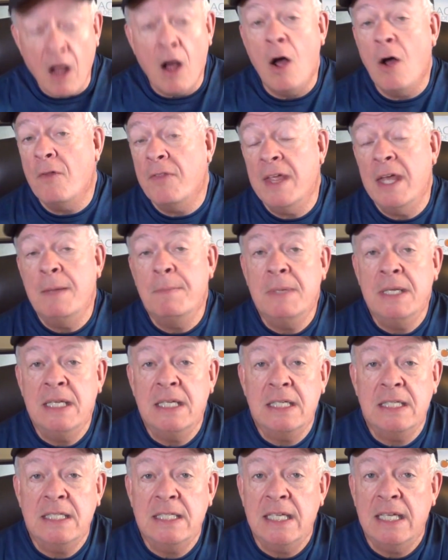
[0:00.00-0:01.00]
all that
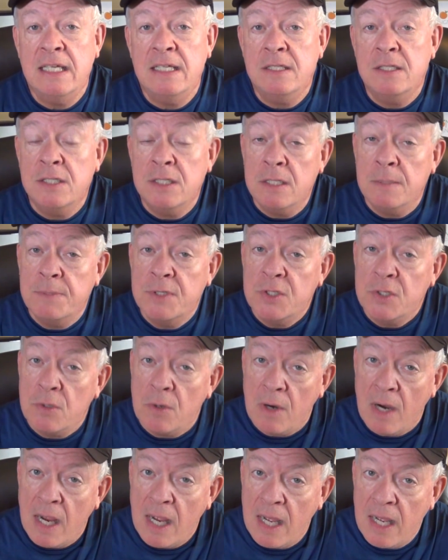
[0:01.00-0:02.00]
being said,
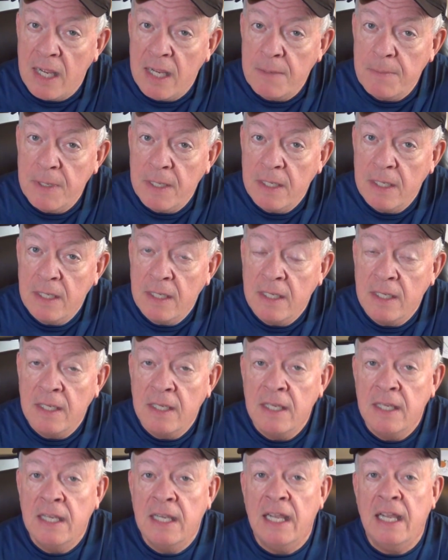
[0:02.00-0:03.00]
subscribe.
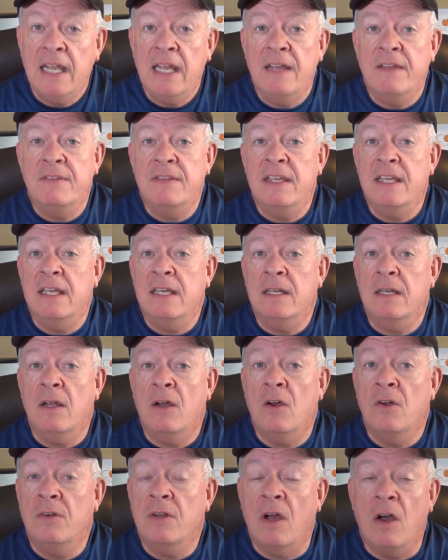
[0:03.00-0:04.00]
And then
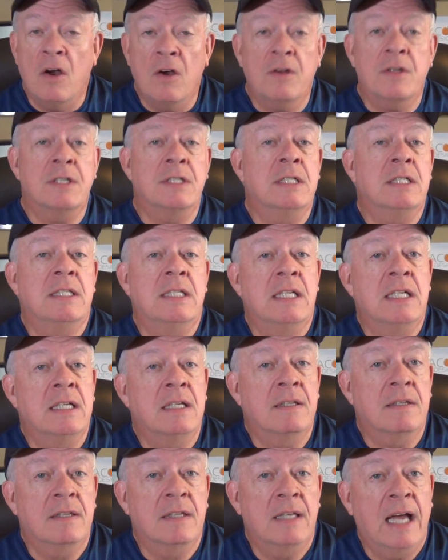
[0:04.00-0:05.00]
on August the
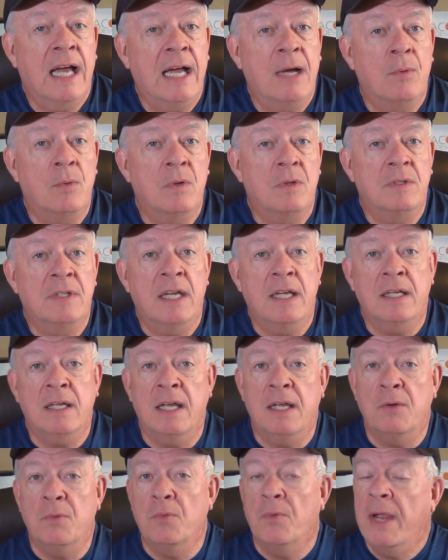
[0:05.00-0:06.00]
10th, I will take
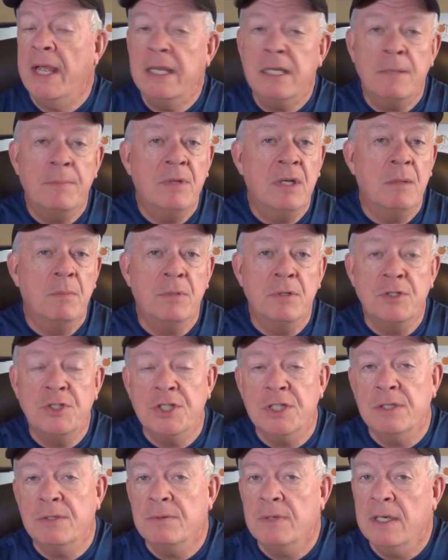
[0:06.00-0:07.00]
a random number
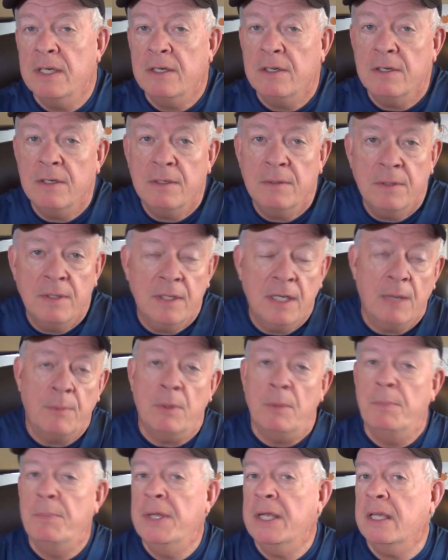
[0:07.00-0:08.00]
generator. I'm
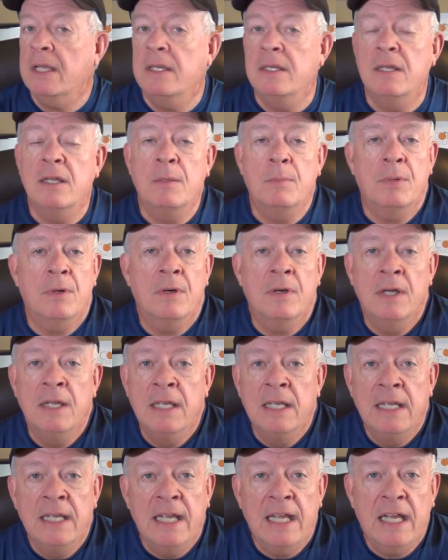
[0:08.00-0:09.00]
going to pick a number
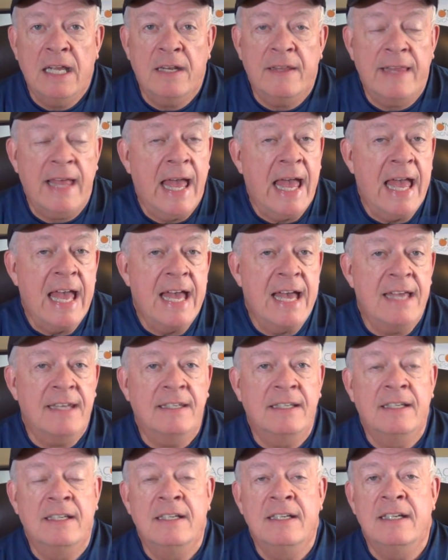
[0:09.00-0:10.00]
out of the
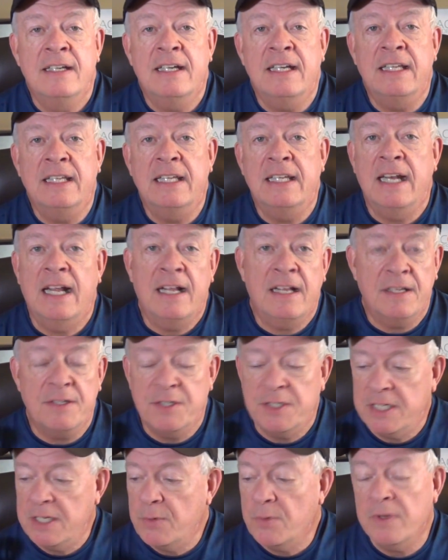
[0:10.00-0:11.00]
hat, and then I'll
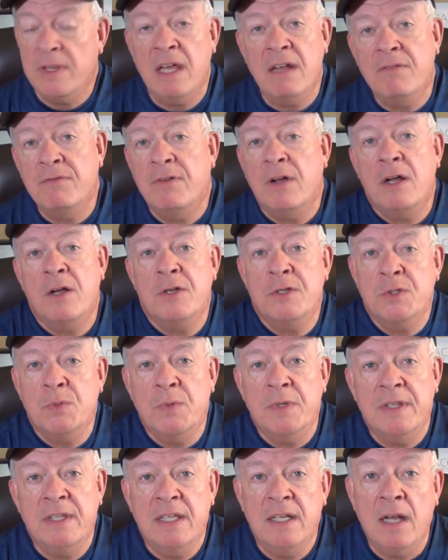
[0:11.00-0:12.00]
see where that falls
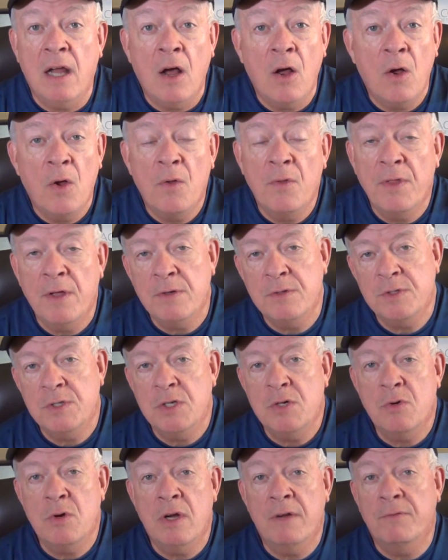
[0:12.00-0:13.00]
within all those
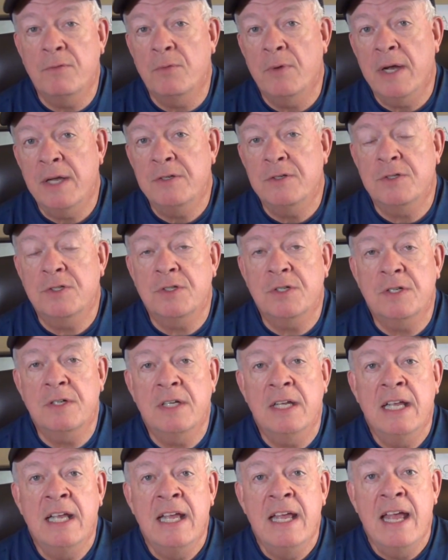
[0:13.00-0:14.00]
who have
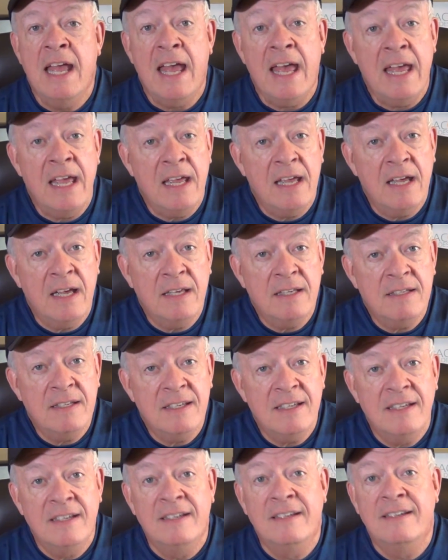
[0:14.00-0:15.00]
registered. And